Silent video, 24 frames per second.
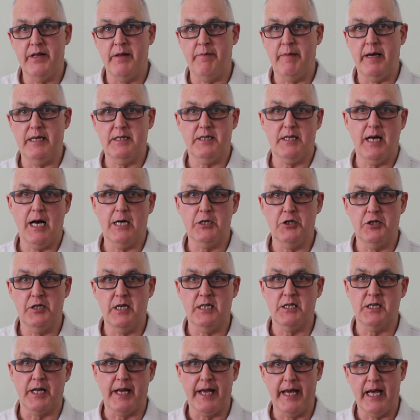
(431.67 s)
the massager
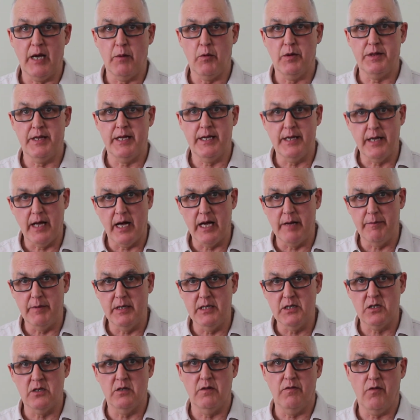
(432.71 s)
doesn't care what their name
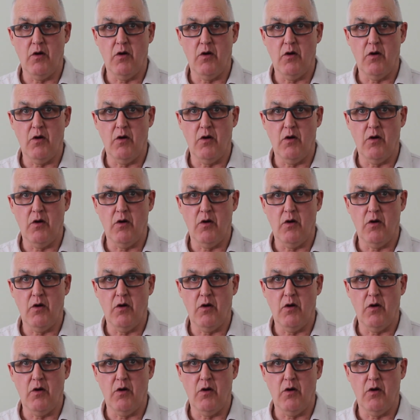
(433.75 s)
is and